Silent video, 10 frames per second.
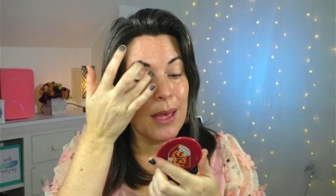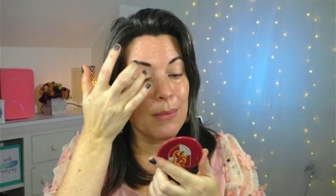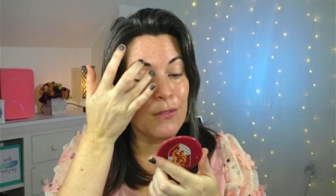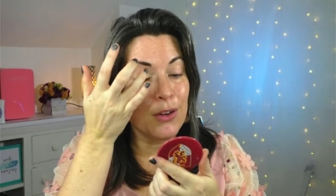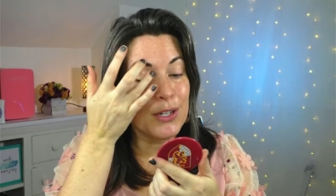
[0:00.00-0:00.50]

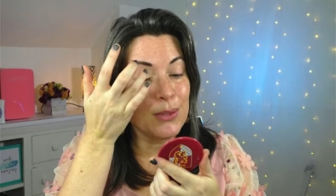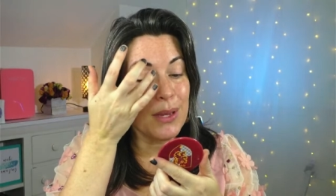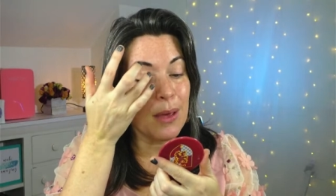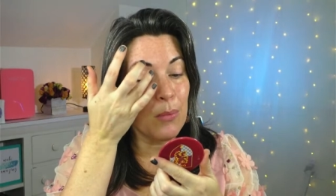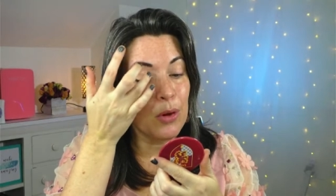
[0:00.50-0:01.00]
but if you're
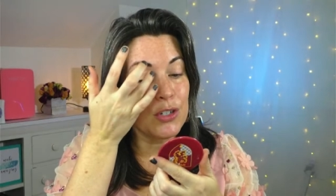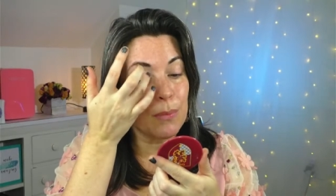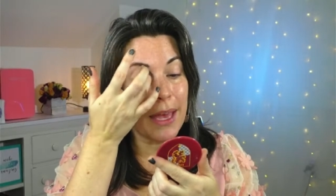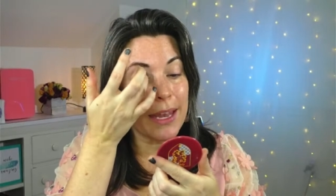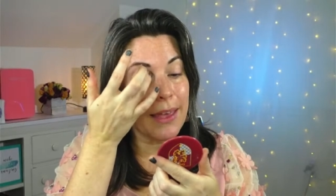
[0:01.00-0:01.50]
doing a more
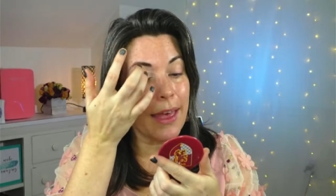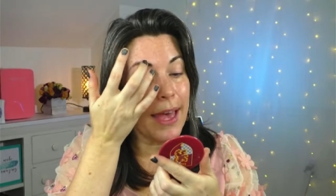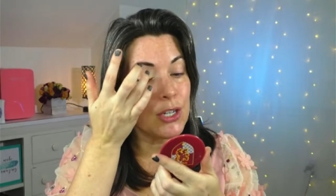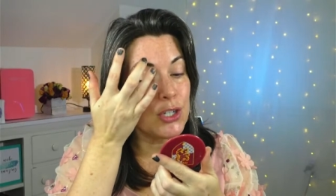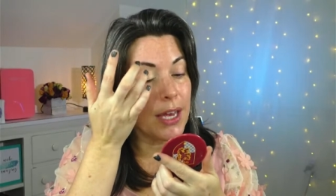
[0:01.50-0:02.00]
dramatic
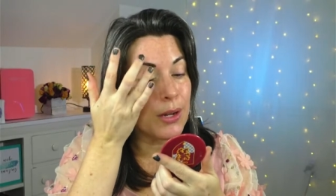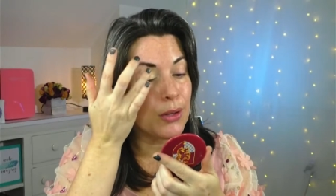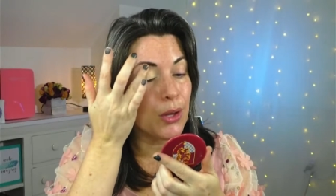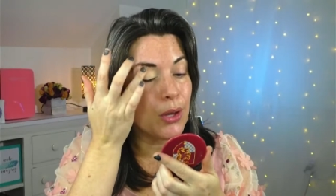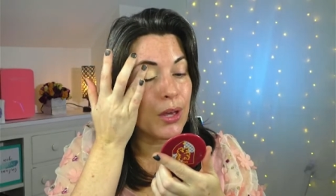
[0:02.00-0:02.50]
eyeshadow
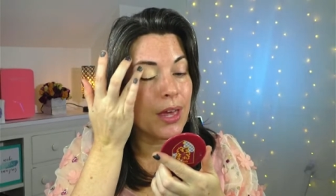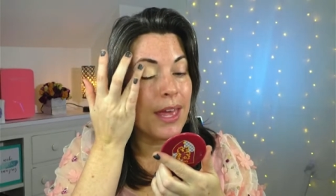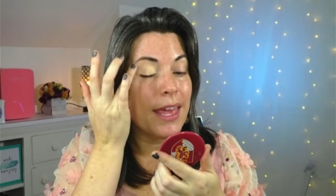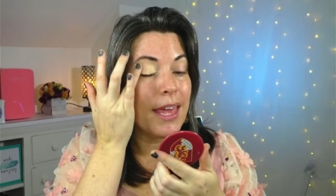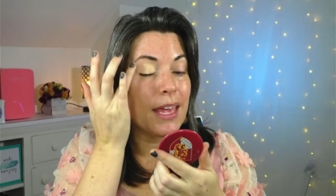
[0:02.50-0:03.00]
look,
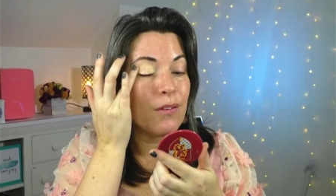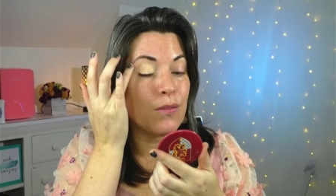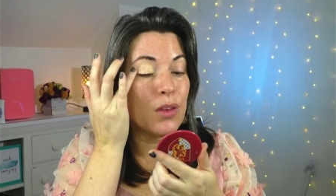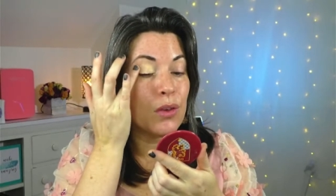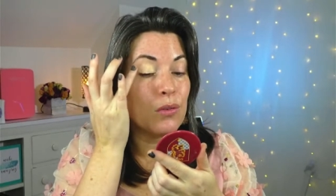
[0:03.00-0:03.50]
if
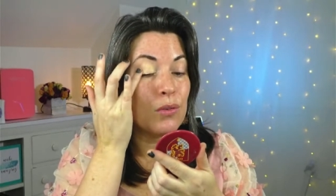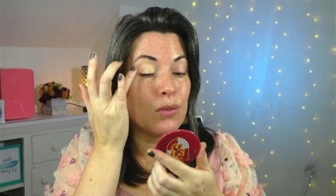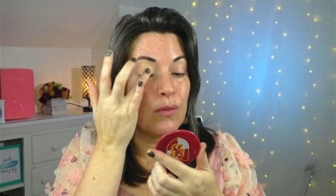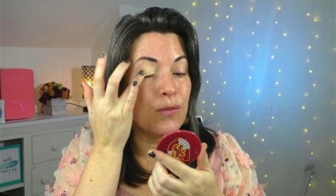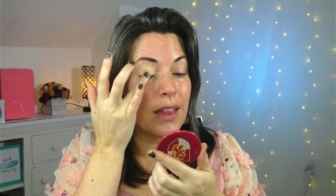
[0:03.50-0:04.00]

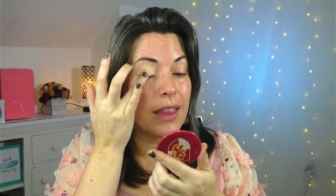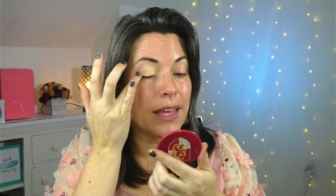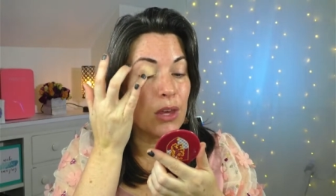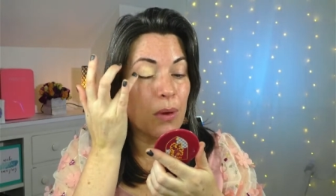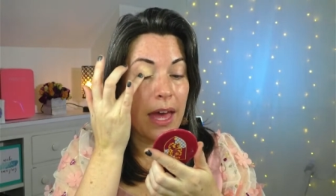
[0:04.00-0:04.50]
you feel
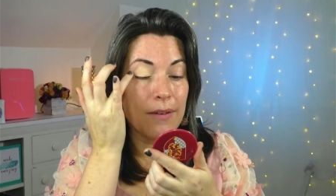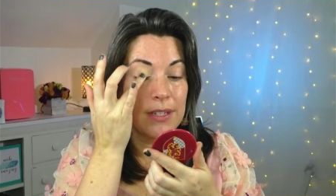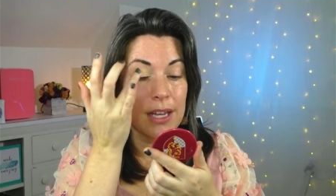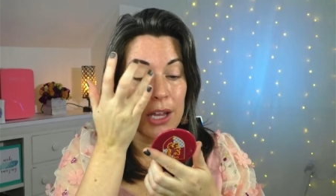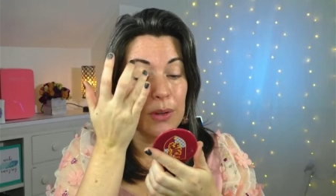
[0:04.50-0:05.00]
like you have
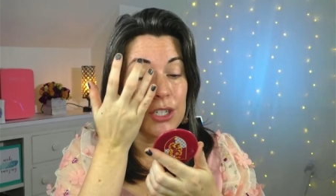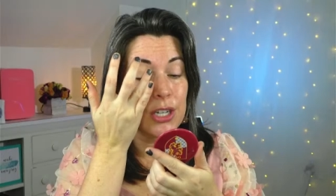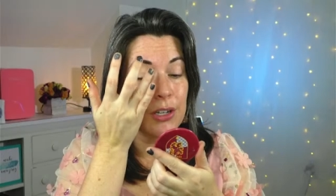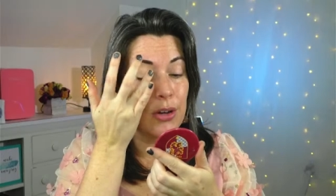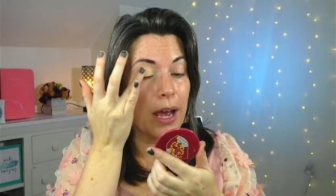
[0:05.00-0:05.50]
discoloration
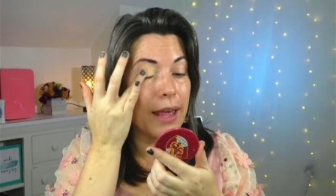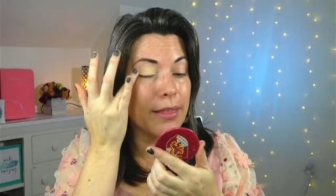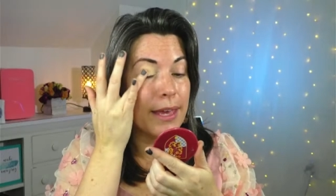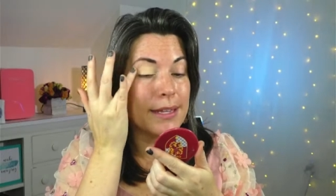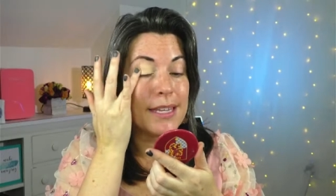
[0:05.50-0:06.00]
on your
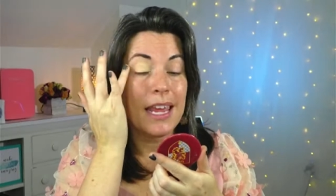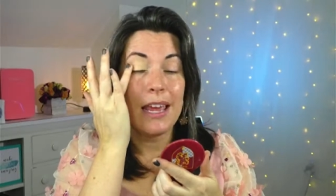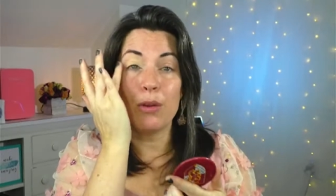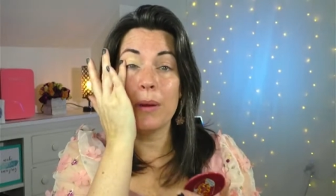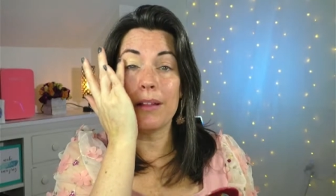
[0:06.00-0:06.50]
eyelids,
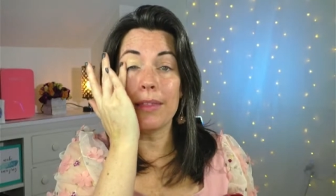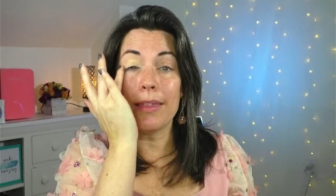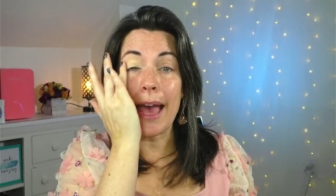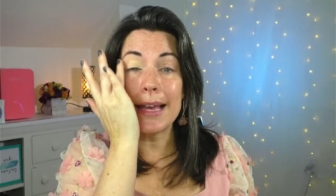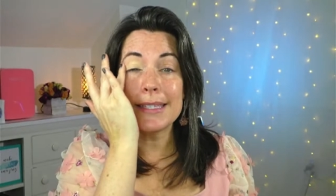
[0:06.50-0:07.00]
if you wear
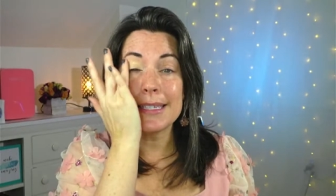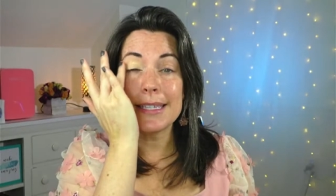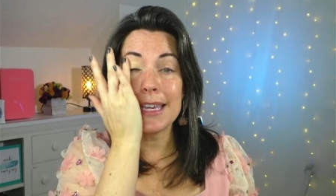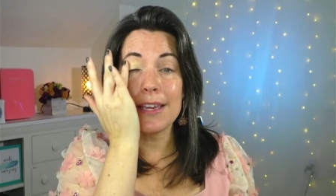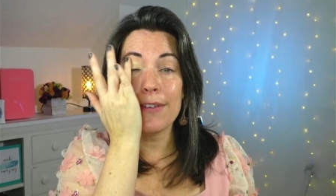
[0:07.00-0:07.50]
glasses
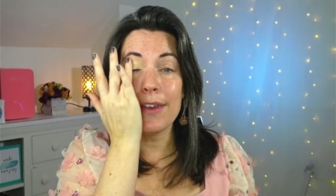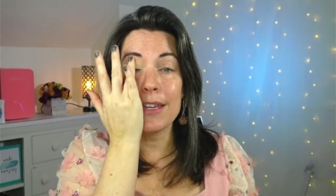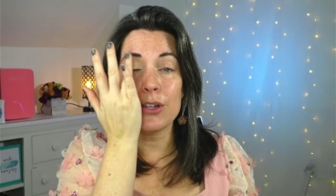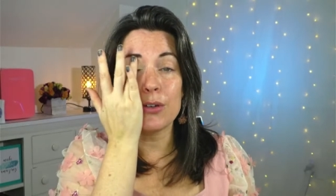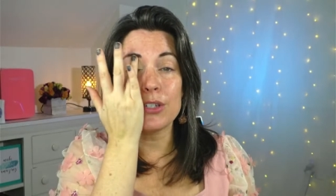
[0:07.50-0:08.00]
even,
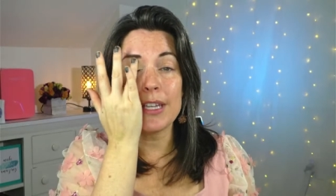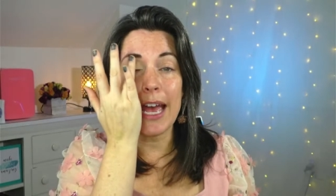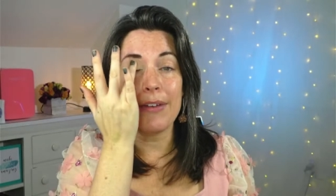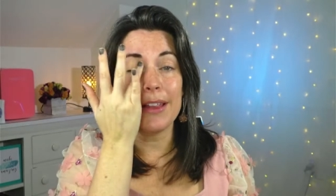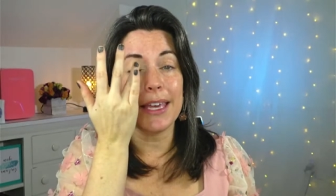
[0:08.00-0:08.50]
just
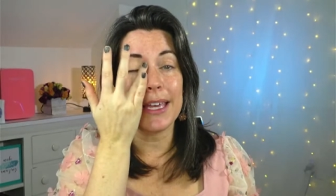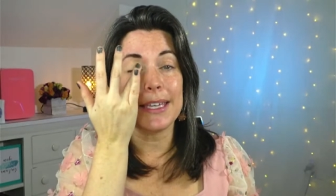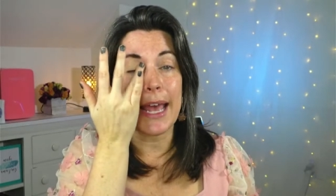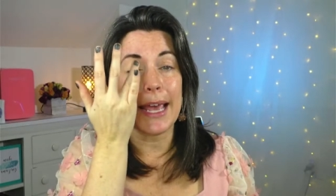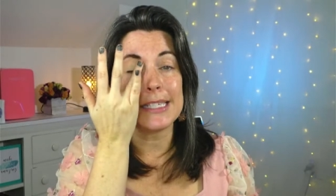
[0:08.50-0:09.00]
having like a
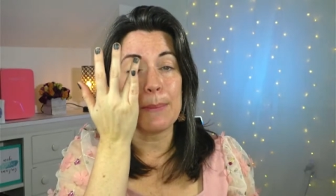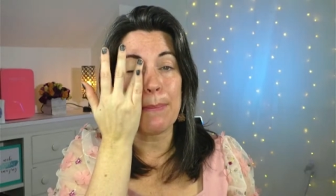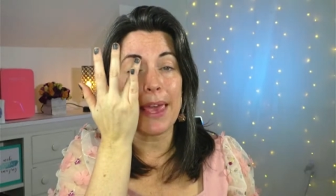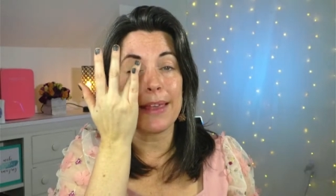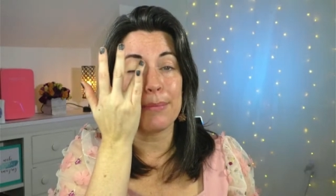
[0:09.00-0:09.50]
nice
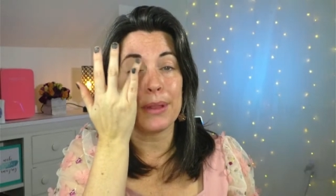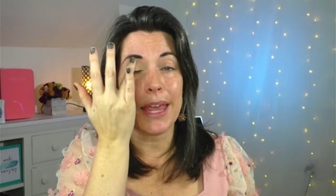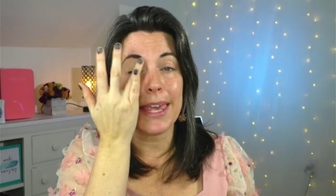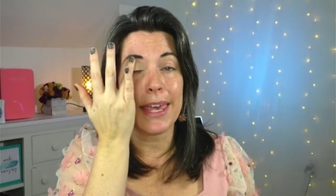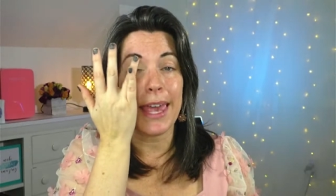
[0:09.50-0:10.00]

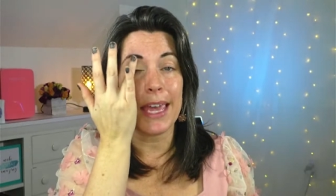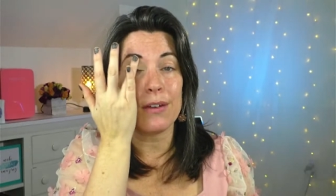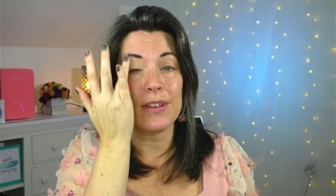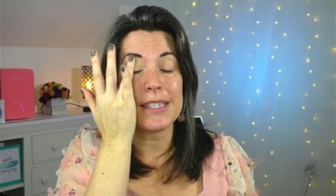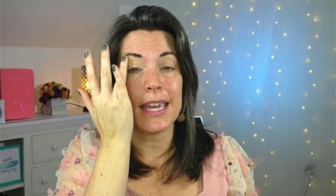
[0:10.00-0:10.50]
blank
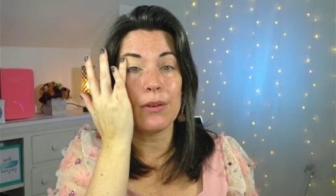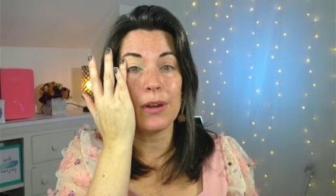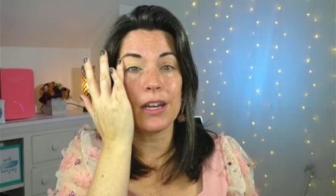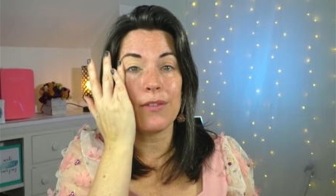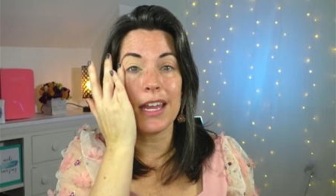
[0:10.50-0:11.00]
canvas, getting
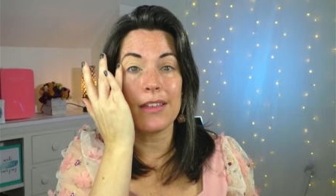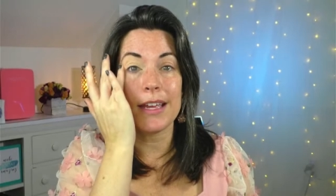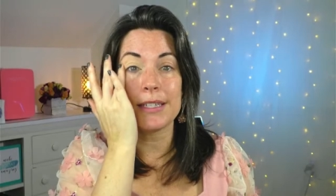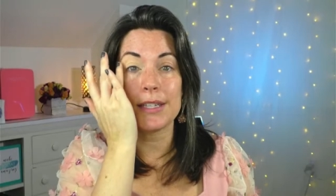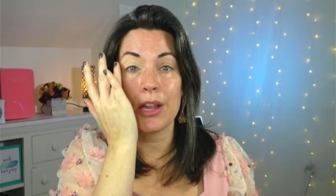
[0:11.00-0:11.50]
rid of any of that
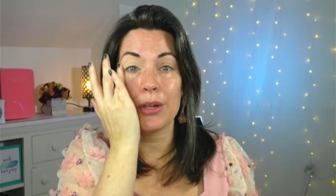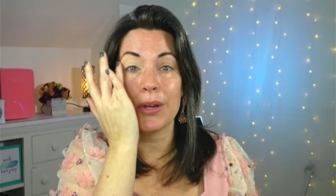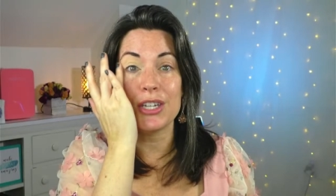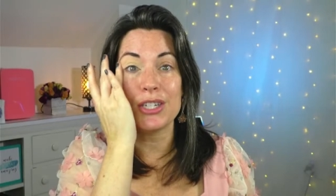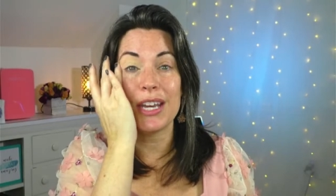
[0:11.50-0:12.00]

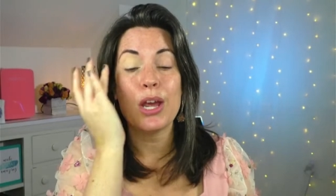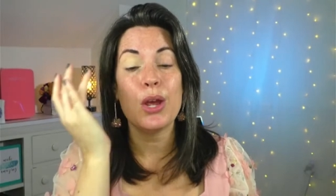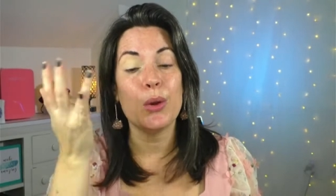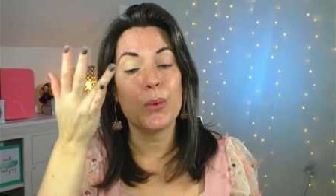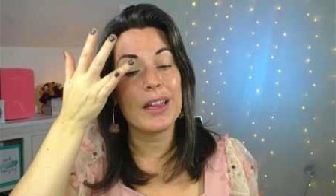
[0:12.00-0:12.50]
discoloration
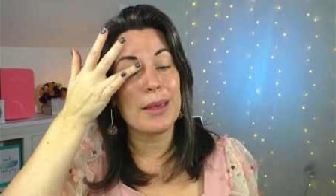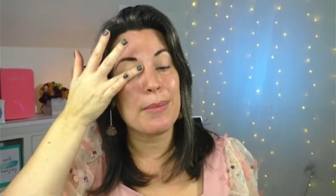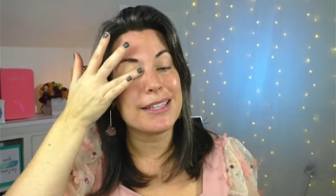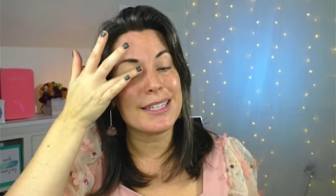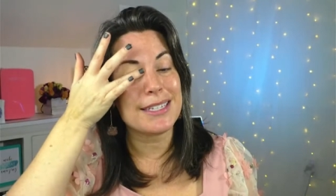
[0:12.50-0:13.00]
really
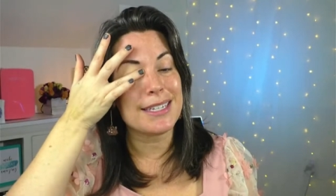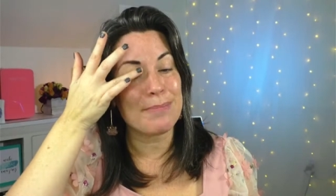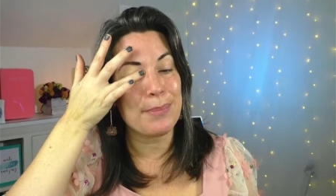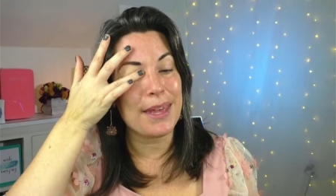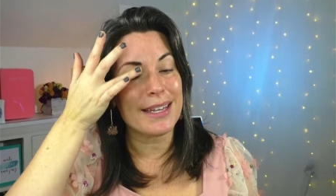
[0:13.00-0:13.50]
makes a
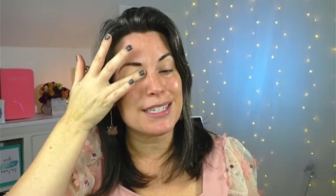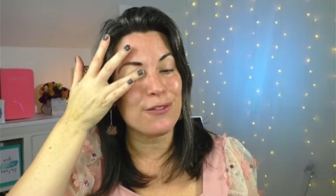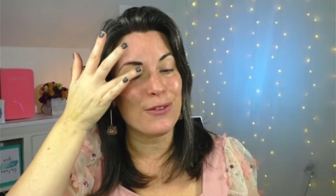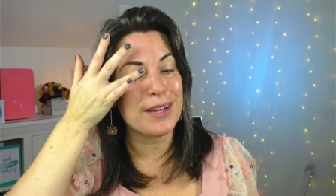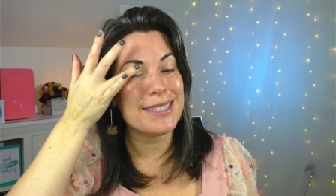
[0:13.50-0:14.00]
big
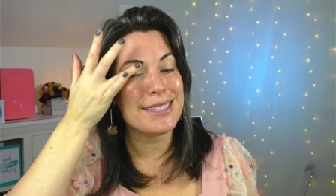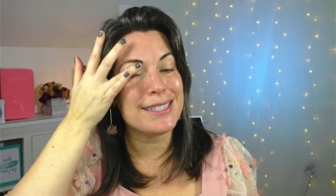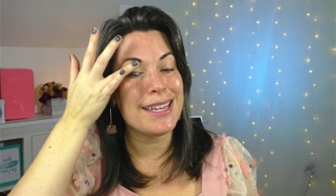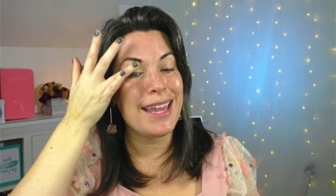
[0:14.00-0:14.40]
difference.